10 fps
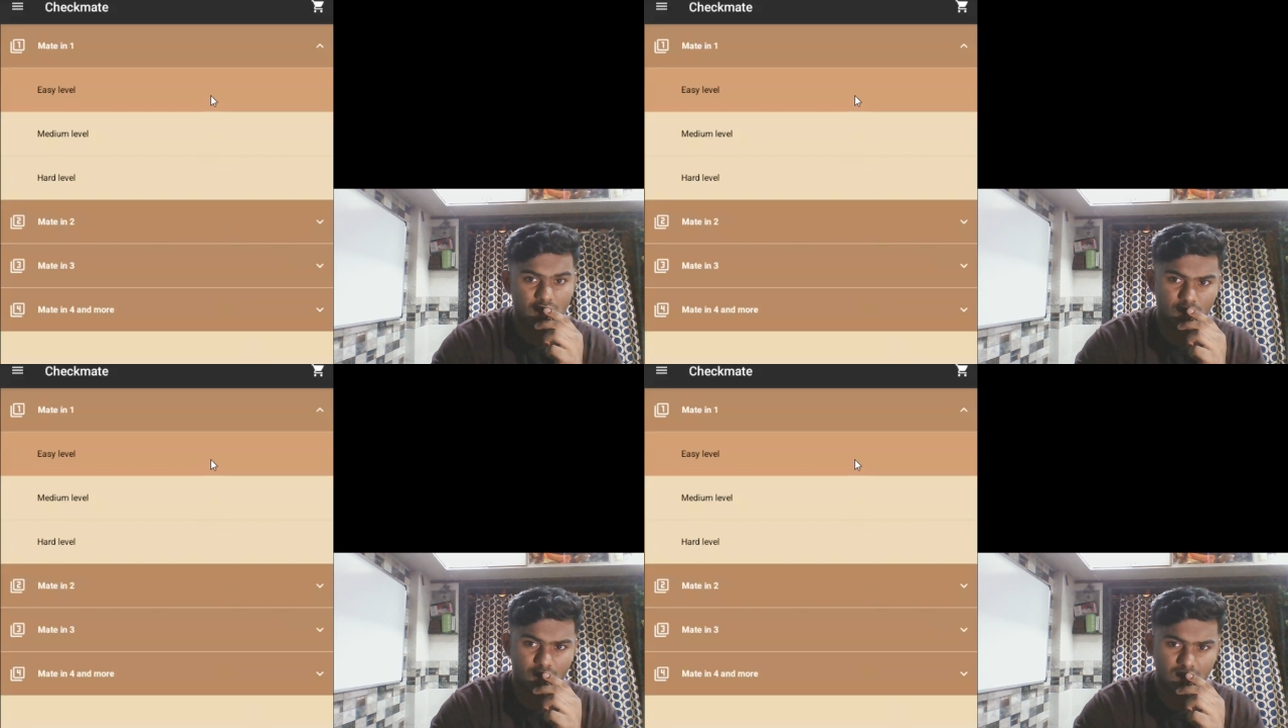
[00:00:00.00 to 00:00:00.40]

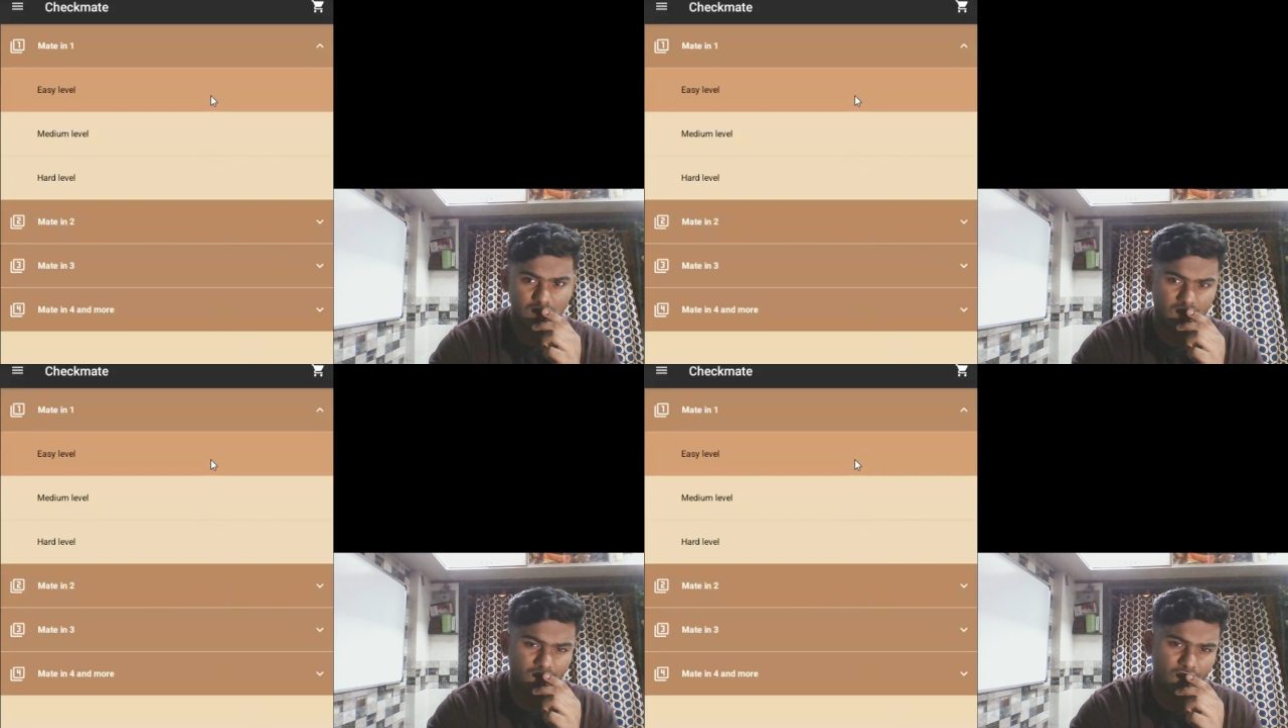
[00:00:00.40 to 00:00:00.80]

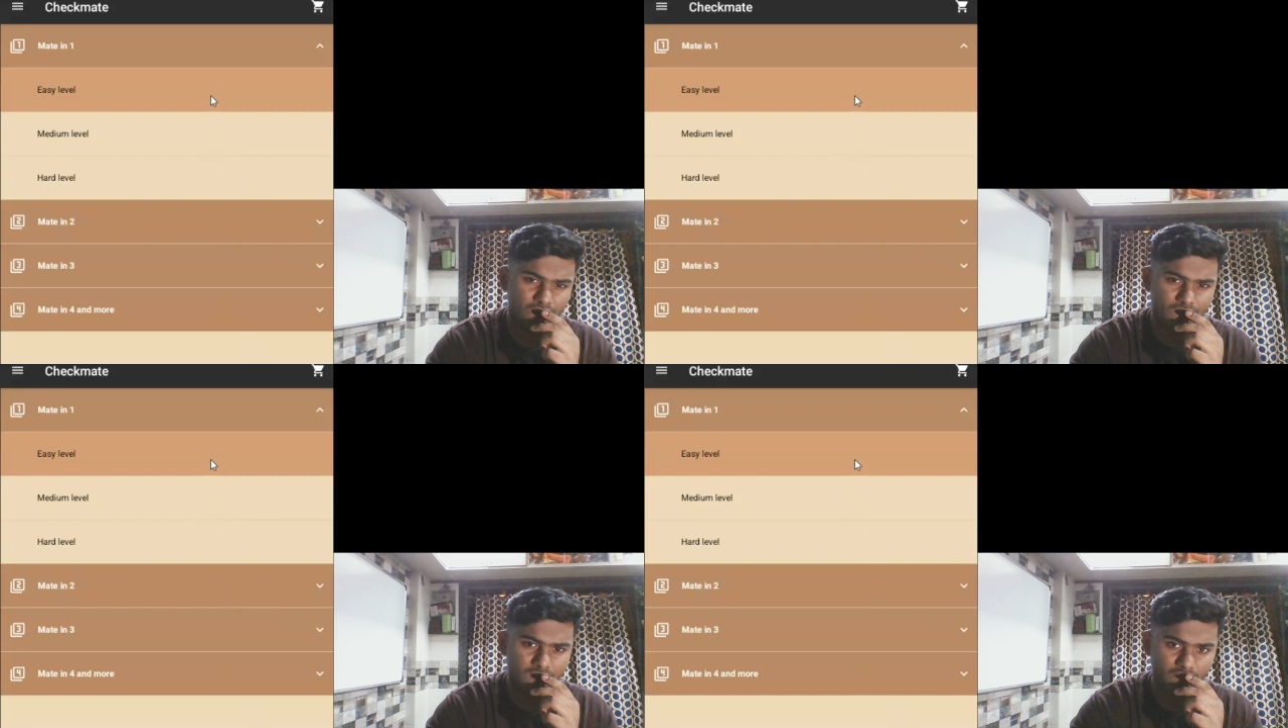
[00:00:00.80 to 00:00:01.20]

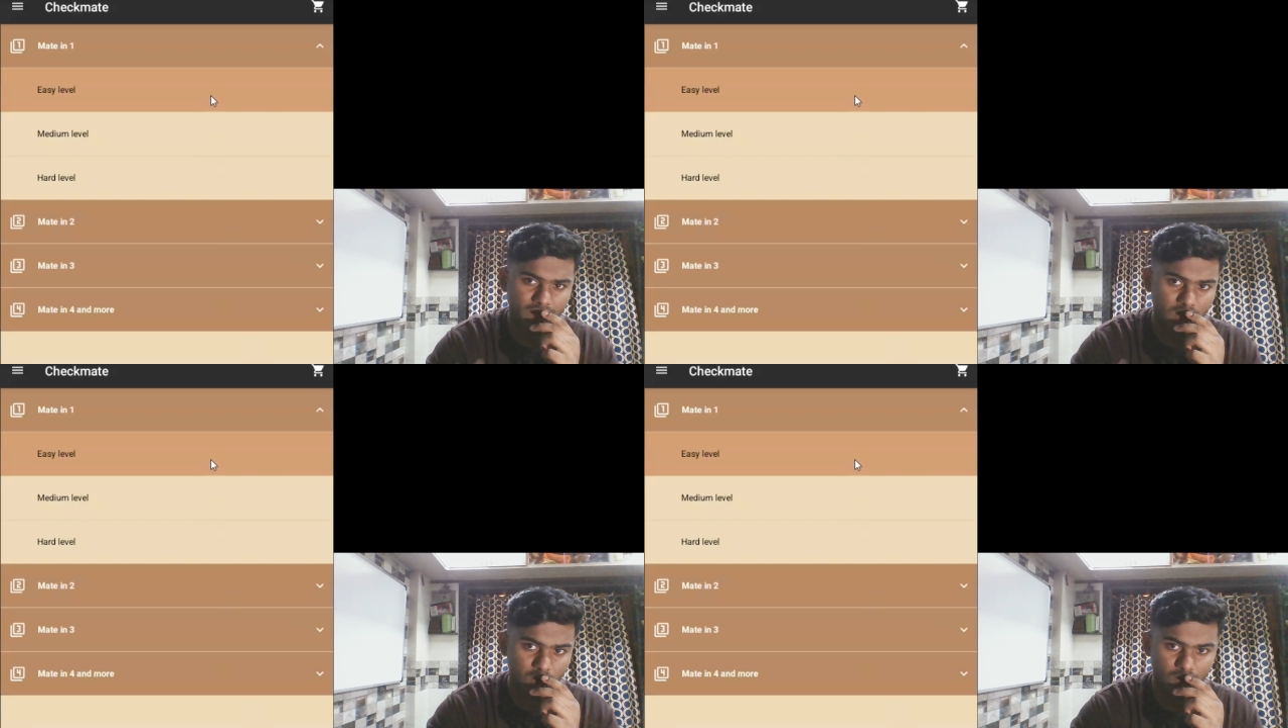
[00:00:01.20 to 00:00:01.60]
If the
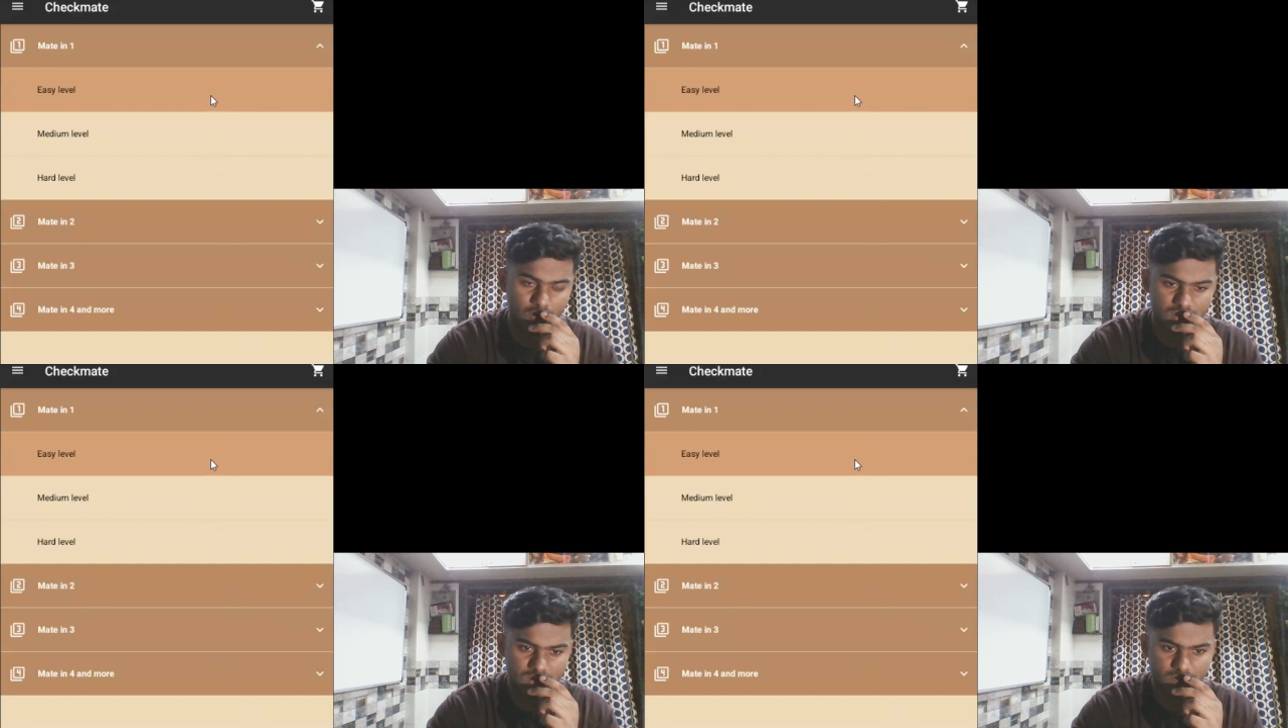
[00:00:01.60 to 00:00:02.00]
video
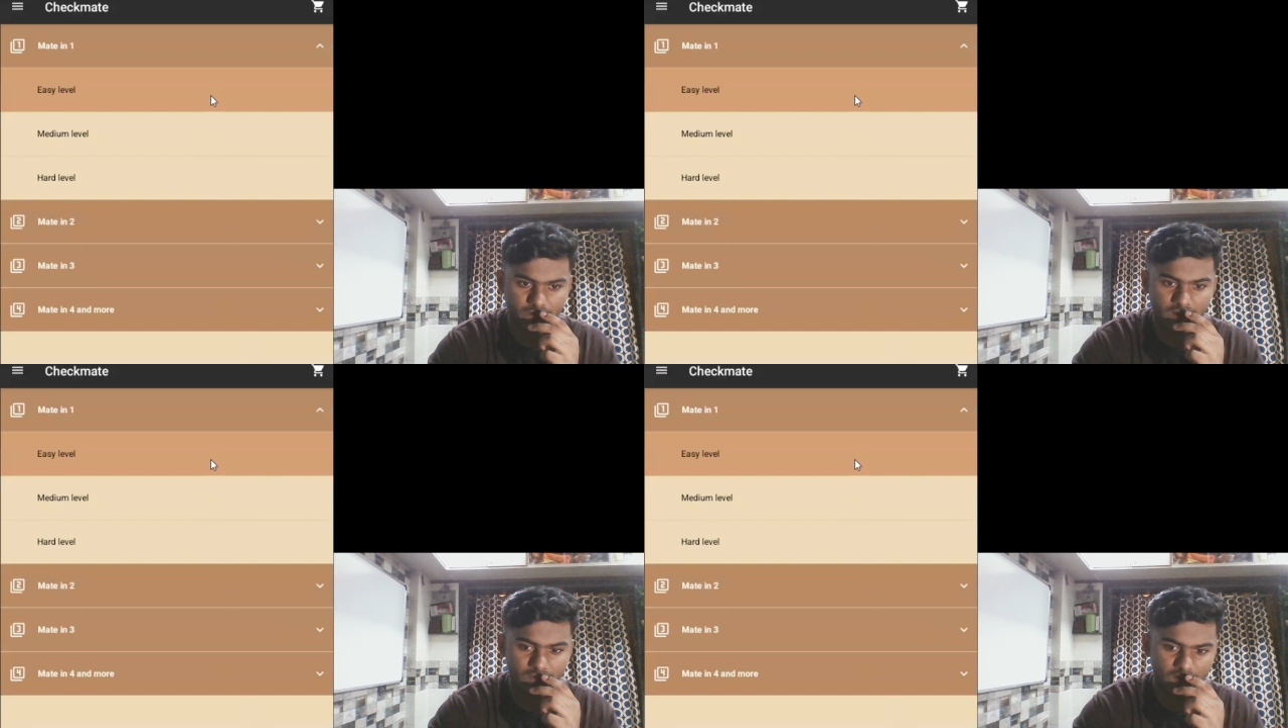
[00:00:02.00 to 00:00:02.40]
was
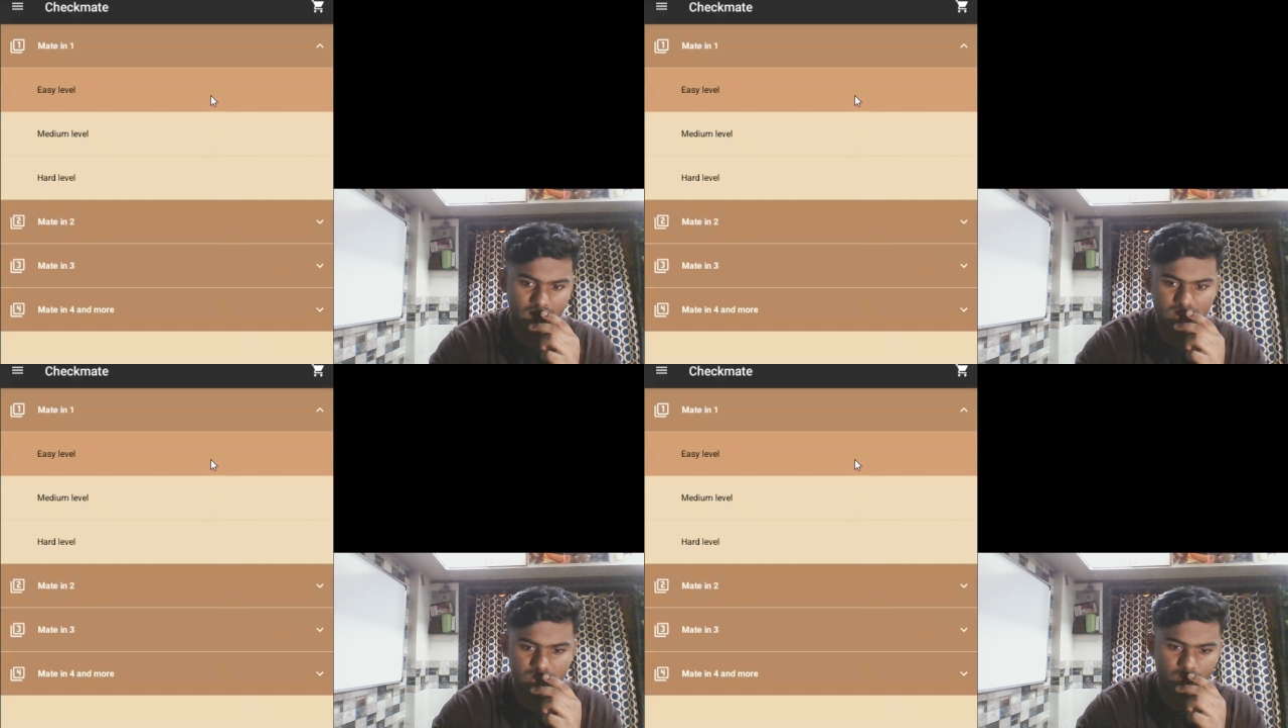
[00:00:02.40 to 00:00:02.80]
very fast,